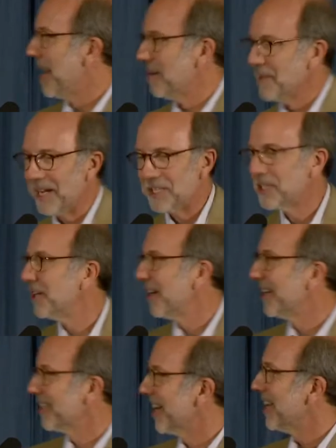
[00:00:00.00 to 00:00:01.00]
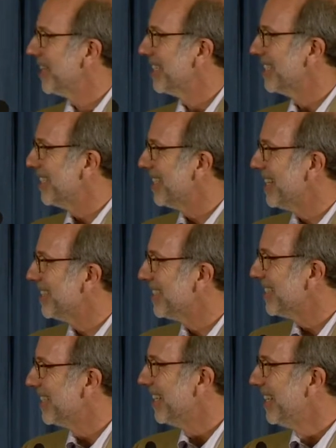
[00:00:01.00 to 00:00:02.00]
not sure our colleagues at
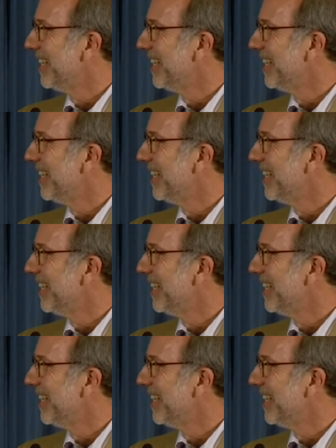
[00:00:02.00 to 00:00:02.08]
Janssen